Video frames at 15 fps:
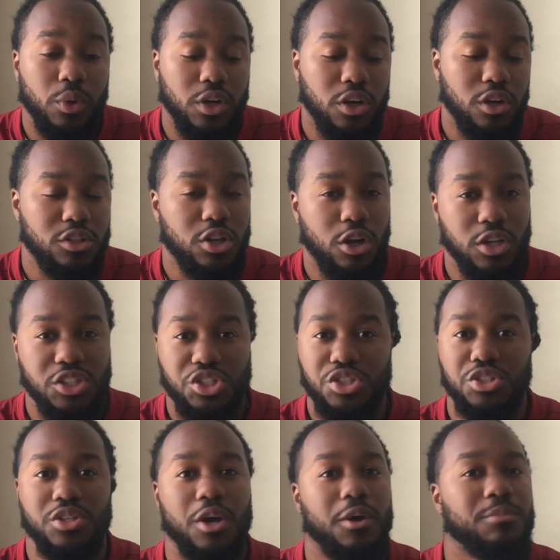We're going to touch
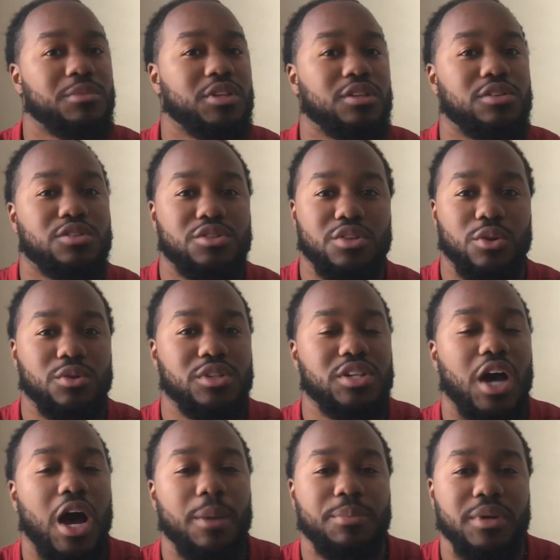some certain
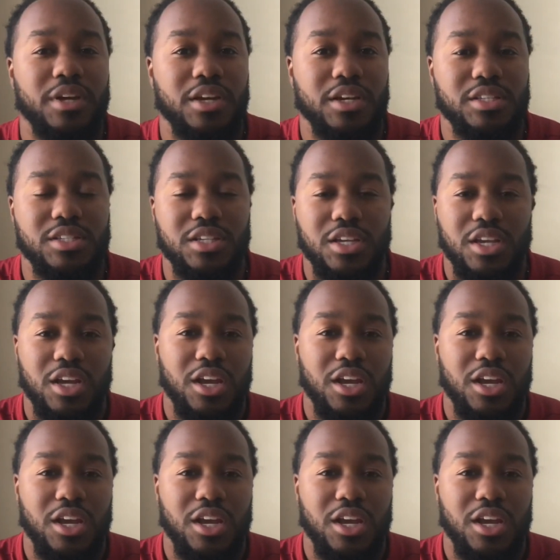topics.